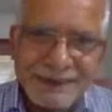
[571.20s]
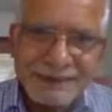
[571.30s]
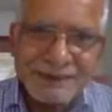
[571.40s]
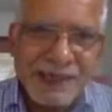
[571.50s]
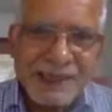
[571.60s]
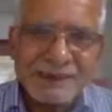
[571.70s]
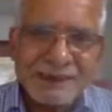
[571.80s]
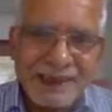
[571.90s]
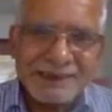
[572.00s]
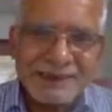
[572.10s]
The battle
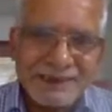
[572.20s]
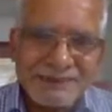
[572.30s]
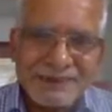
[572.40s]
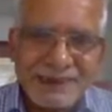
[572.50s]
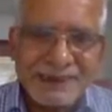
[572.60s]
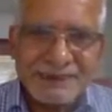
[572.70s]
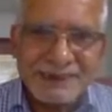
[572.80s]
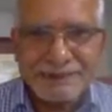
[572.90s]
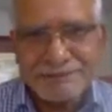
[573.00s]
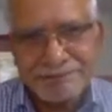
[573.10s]
lasted for
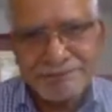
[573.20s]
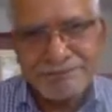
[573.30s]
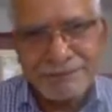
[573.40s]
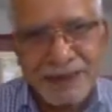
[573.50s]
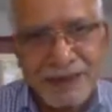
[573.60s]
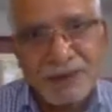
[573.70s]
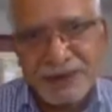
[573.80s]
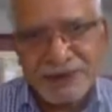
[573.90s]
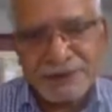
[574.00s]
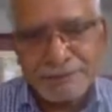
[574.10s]
11
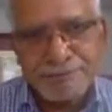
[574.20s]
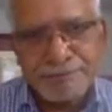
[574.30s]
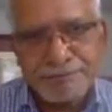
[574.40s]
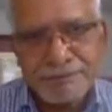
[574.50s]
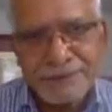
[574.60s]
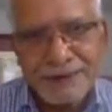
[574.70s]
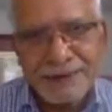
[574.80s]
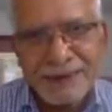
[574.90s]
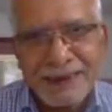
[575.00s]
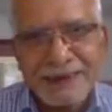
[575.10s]
hours.
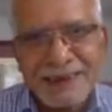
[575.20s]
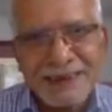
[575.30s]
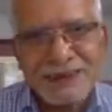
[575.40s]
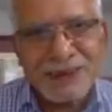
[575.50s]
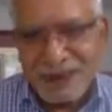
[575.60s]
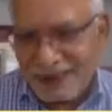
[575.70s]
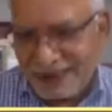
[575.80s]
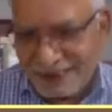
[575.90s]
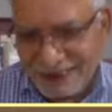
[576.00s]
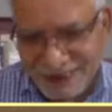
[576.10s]
And that is all,
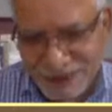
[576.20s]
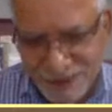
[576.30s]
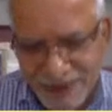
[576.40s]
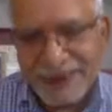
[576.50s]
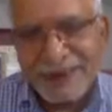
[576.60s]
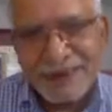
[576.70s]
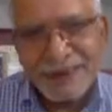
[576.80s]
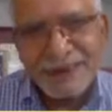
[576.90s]
and that is where